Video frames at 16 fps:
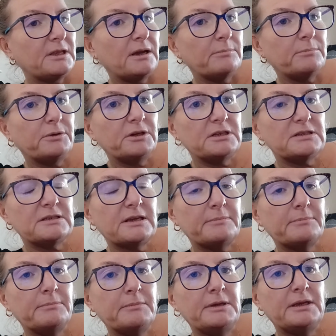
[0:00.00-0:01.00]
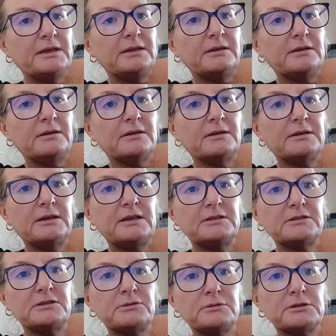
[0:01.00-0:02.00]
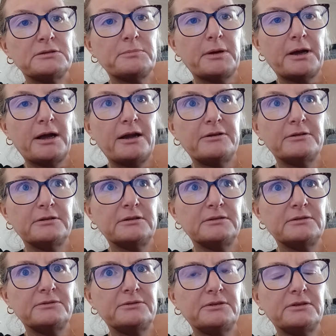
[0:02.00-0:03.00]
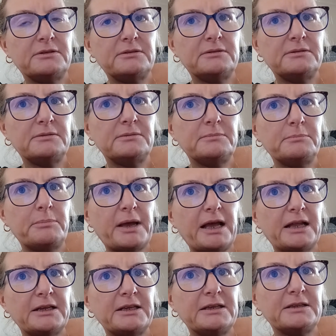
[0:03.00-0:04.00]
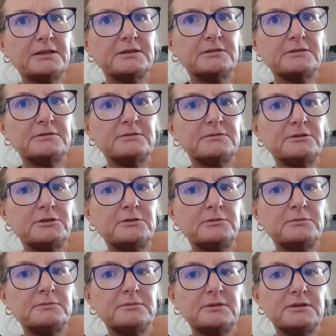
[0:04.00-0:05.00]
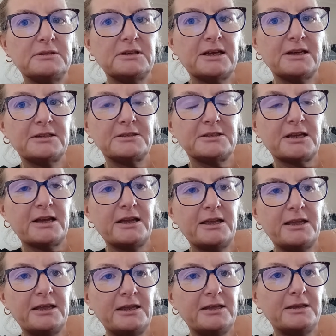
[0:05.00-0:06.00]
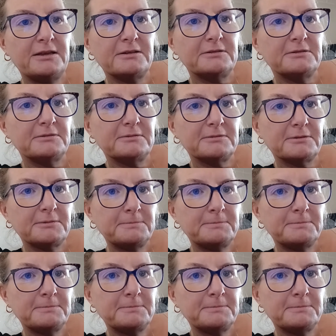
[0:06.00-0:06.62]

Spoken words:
but it sent me into a spiral of panic and anxiety, and